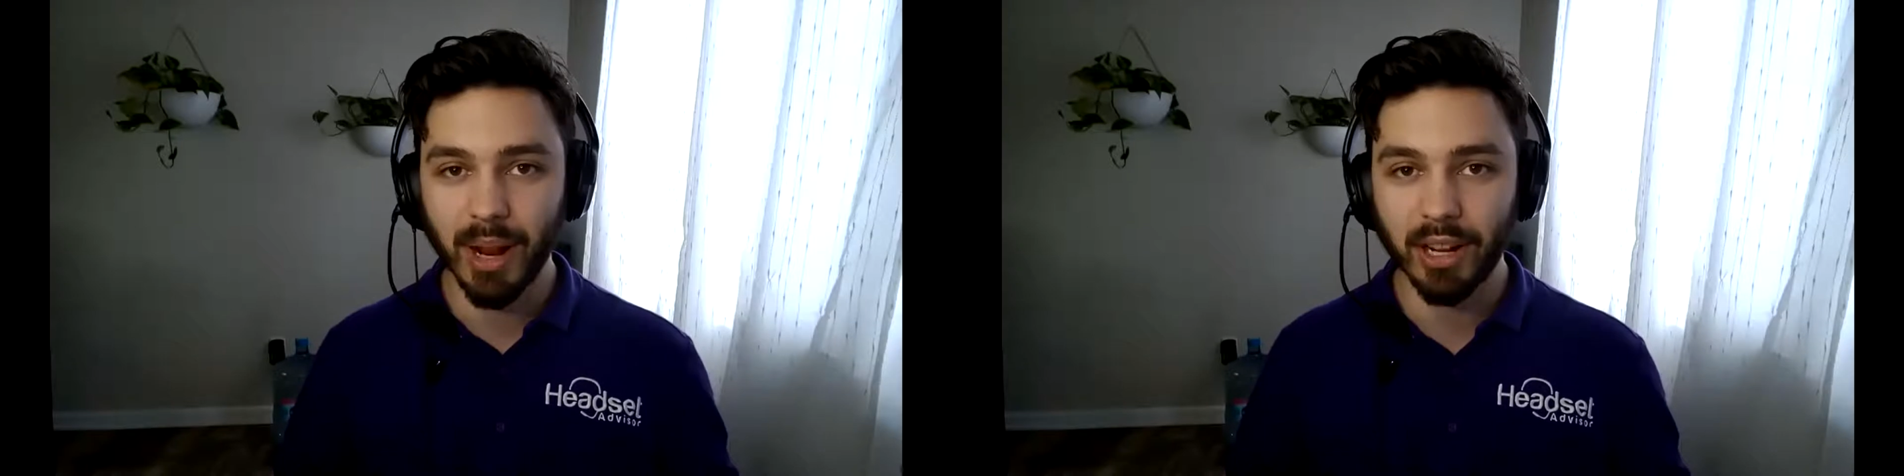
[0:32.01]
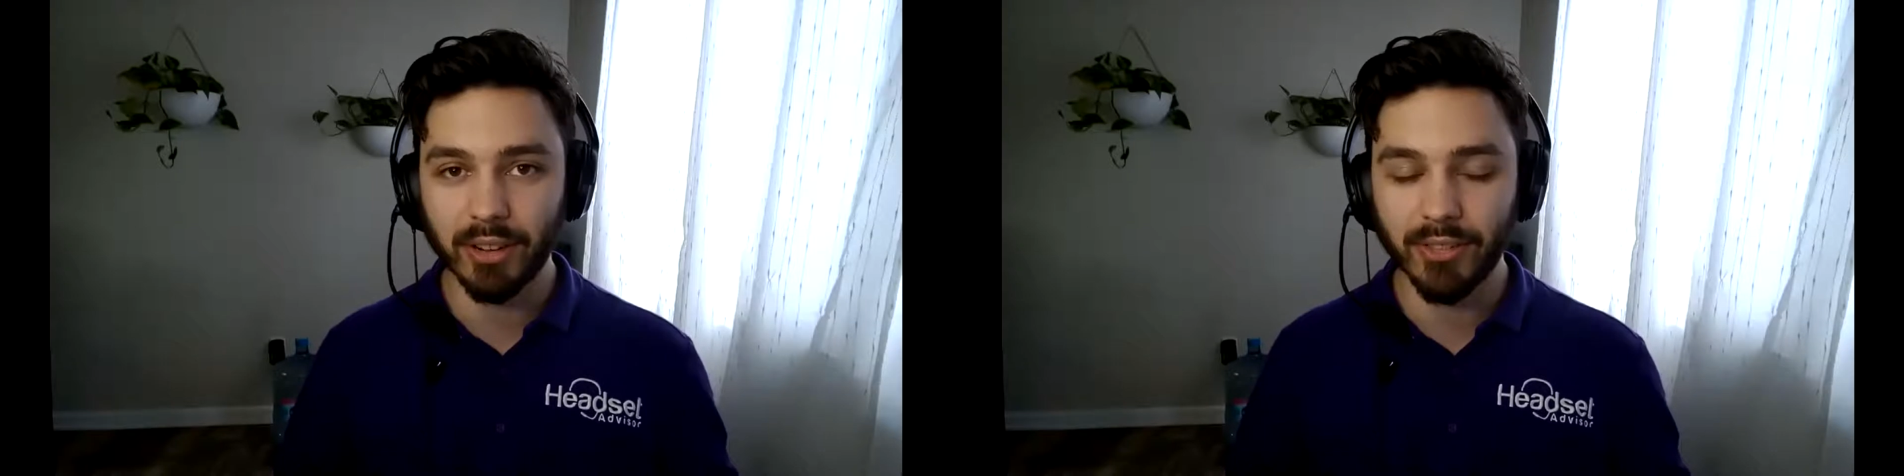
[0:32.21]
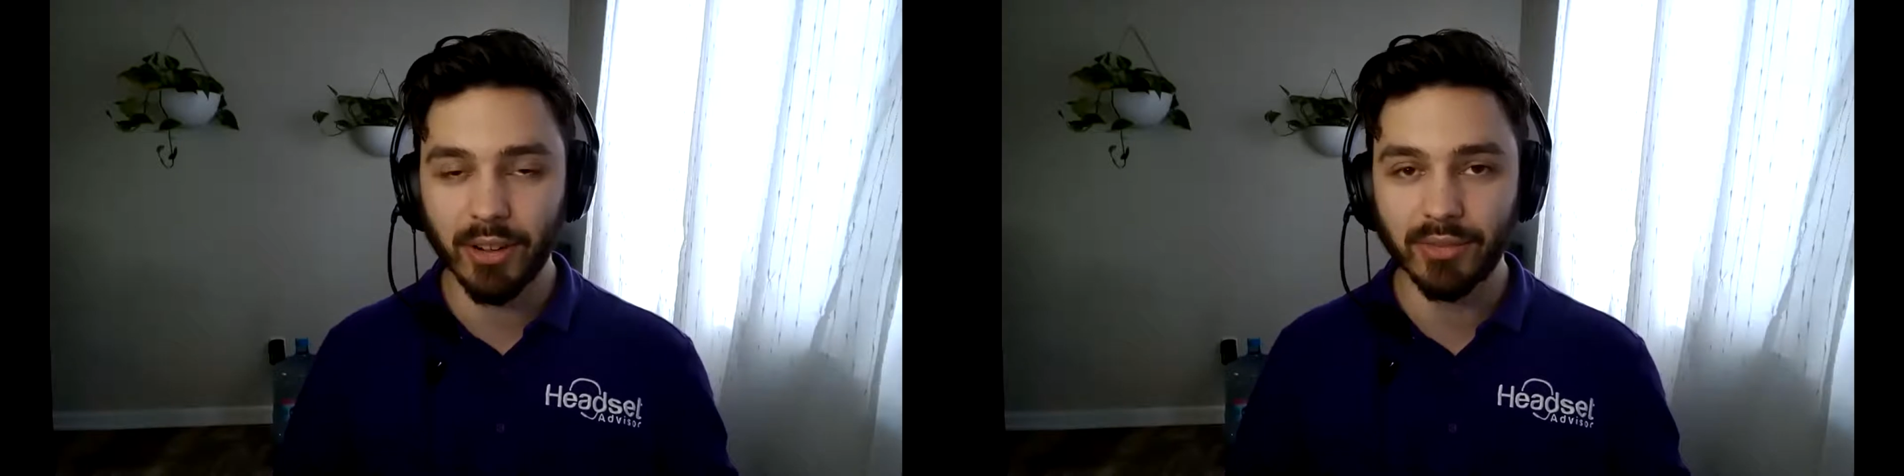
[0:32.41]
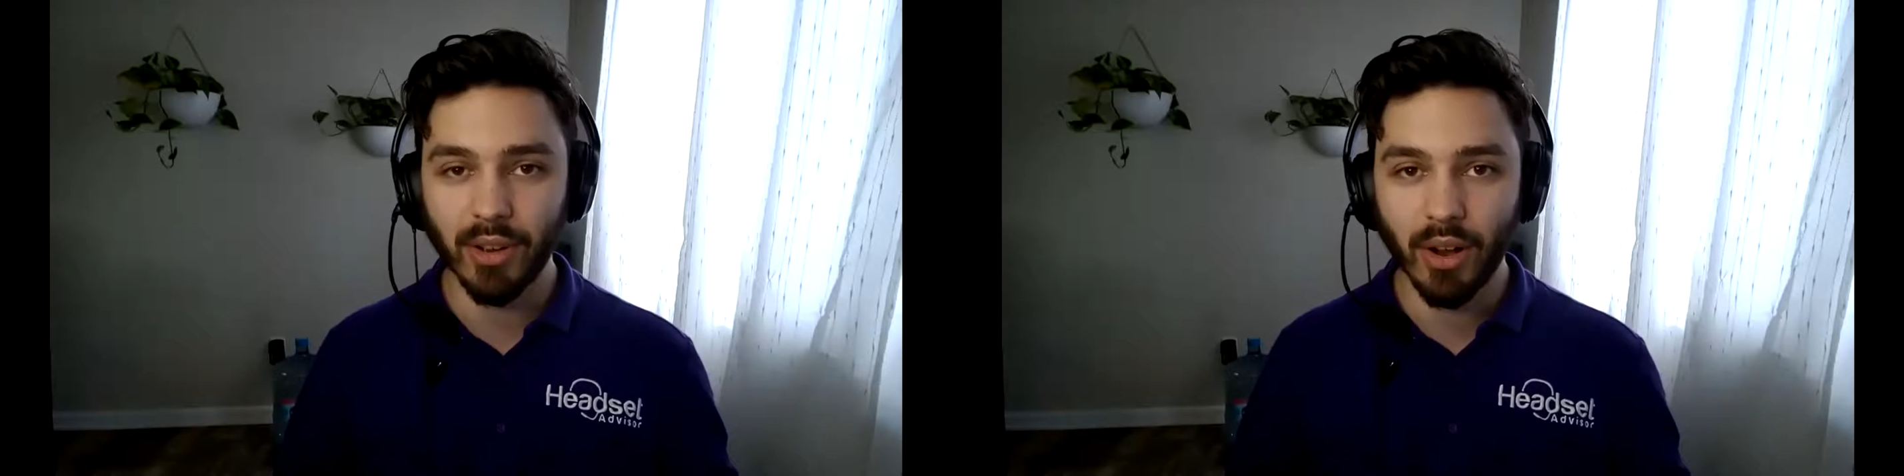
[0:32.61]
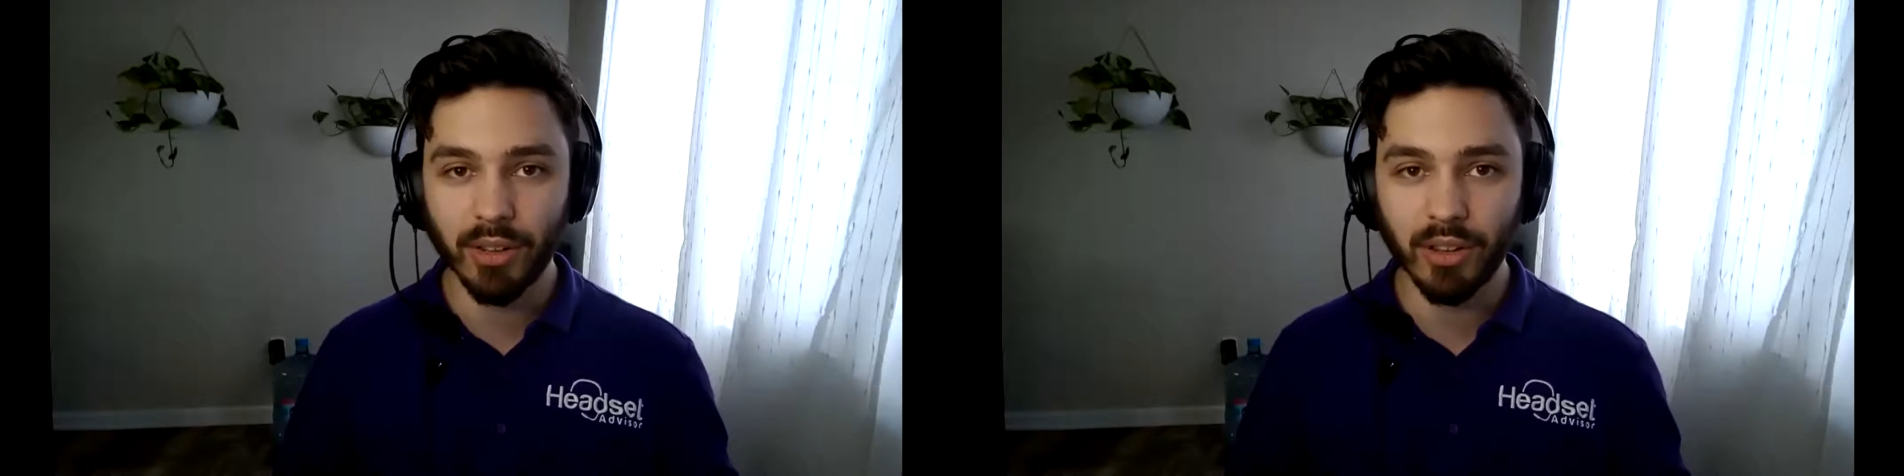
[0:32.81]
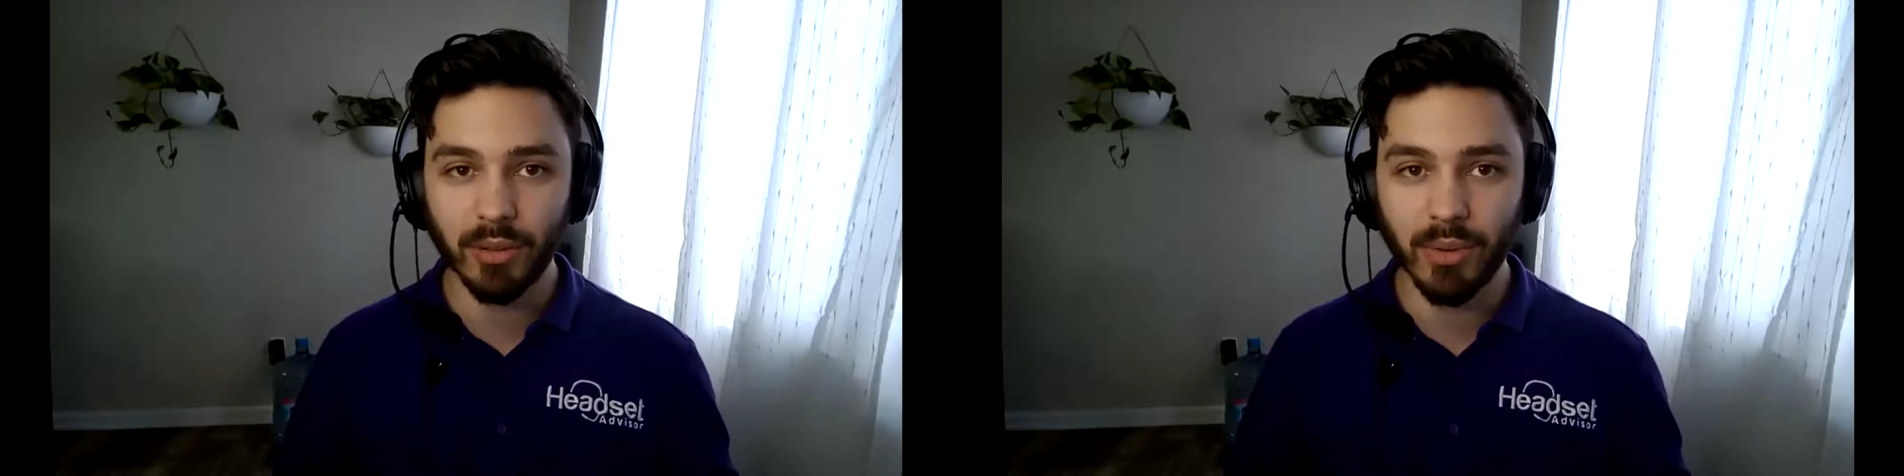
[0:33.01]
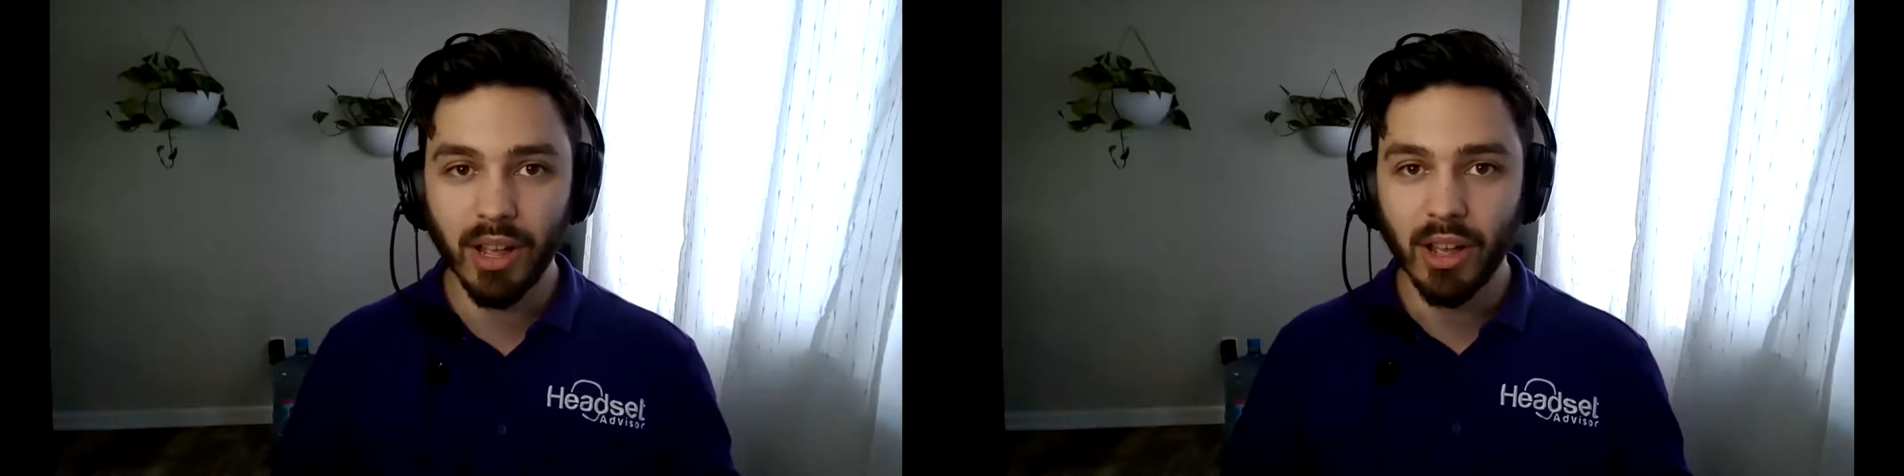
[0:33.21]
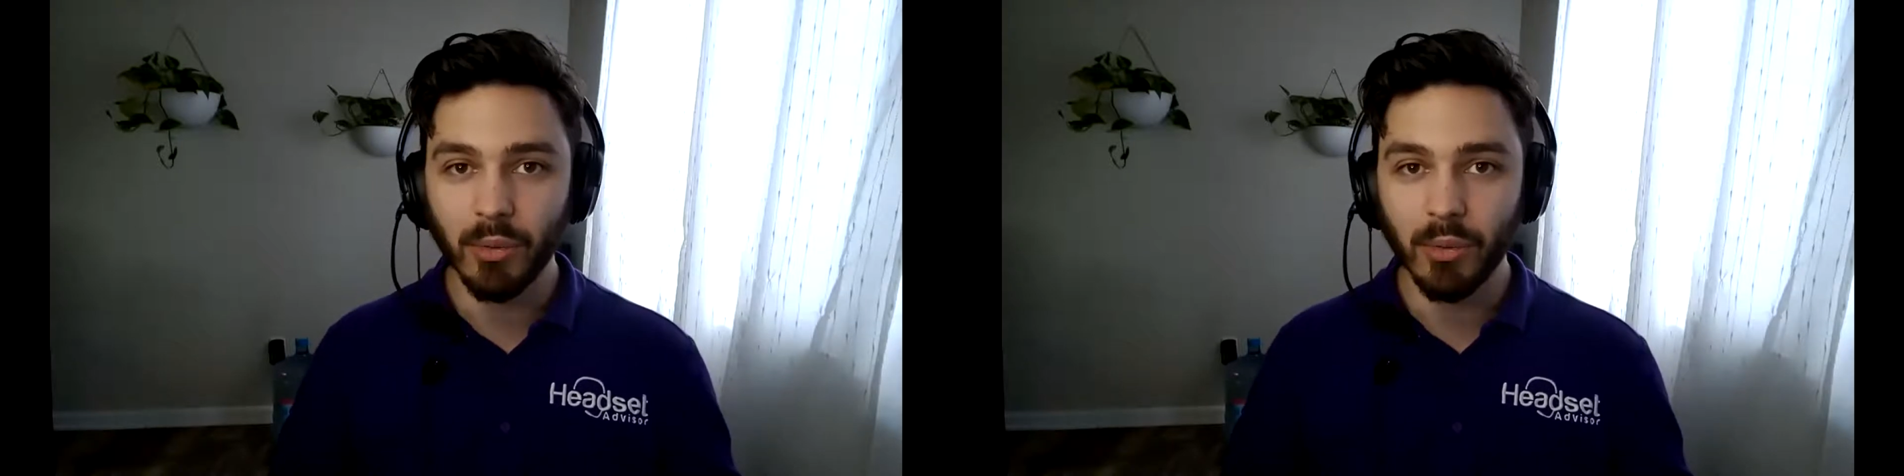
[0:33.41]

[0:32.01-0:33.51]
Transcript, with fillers: microphone volume